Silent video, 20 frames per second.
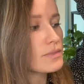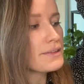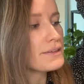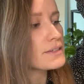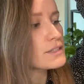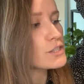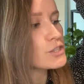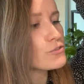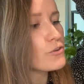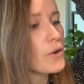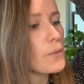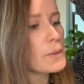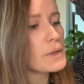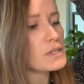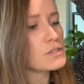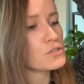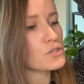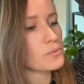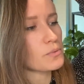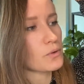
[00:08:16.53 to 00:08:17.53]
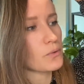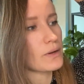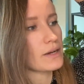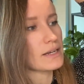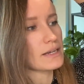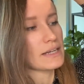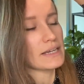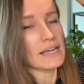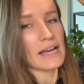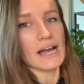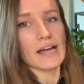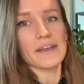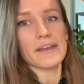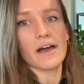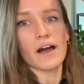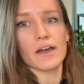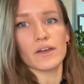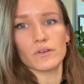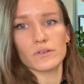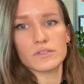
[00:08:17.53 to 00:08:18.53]
It's growing super quickly, and
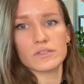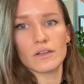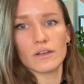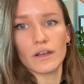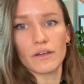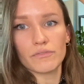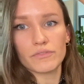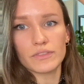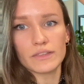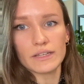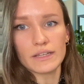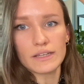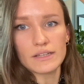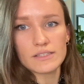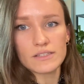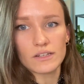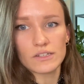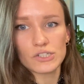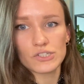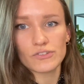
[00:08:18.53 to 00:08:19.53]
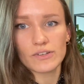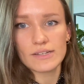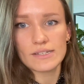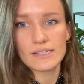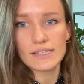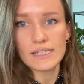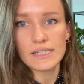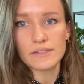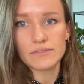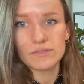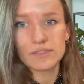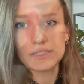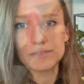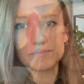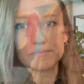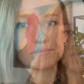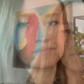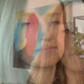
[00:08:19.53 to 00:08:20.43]
I also love the sun-stressed leaves.